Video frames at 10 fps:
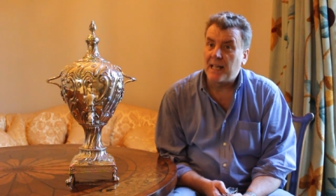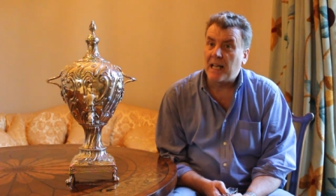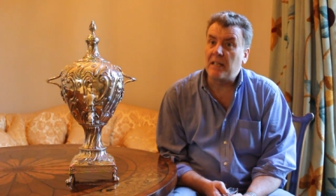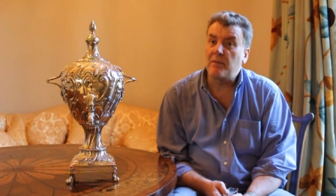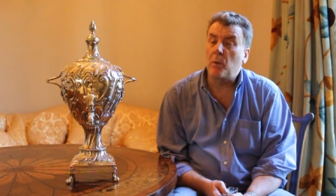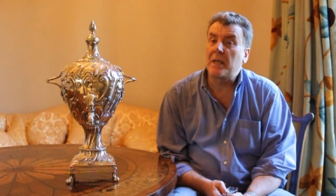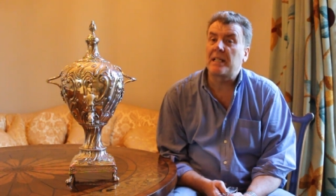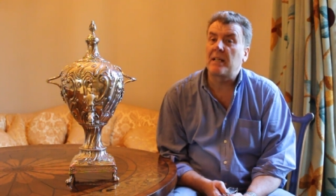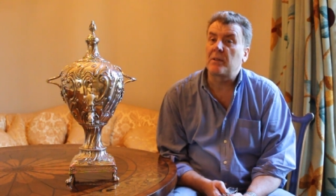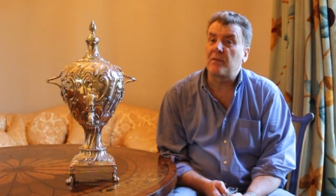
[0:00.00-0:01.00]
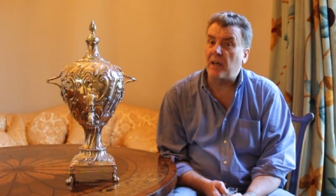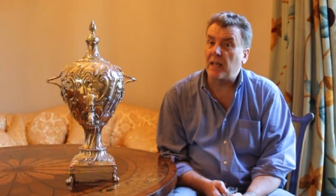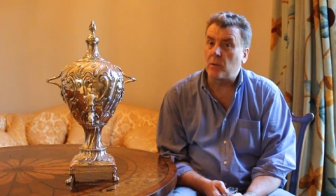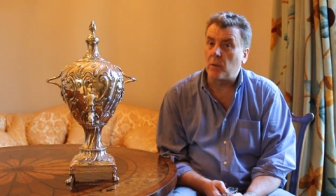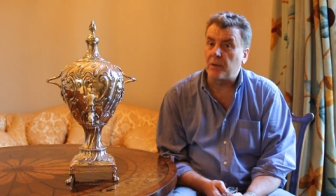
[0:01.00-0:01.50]
And if you went out to
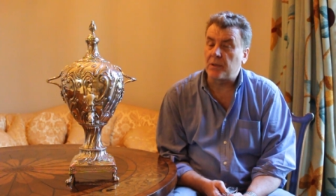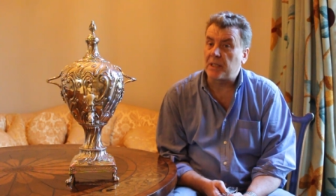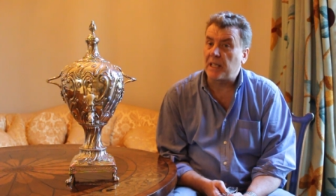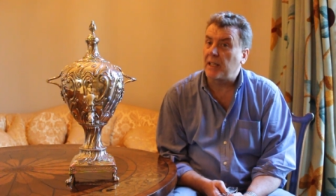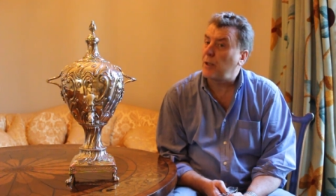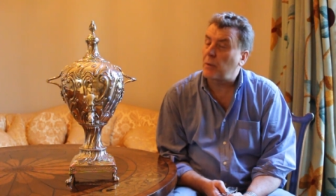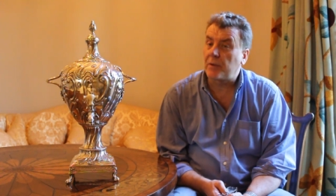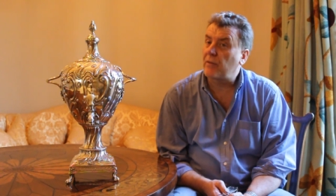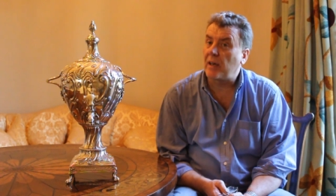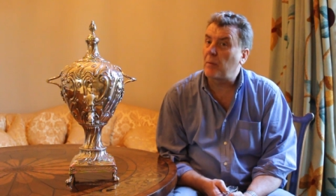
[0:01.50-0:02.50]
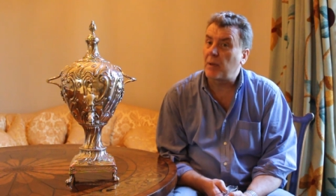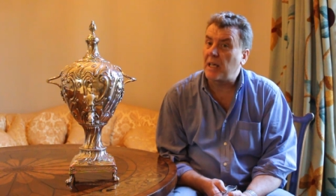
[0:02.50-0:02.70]
find one today, you wouldn't find one